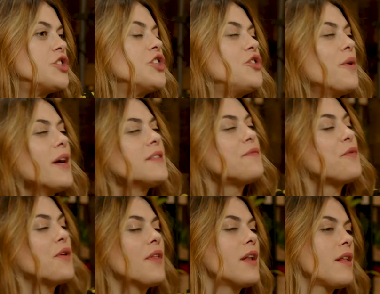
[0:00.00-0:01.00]
Did you guys
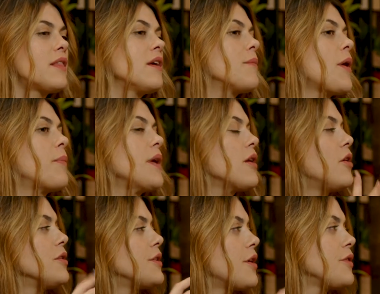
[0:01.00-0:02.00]
feel anything about being
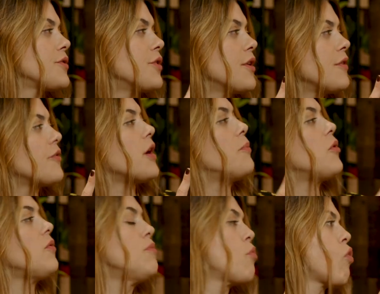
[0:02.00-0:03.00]
called an alternative couple?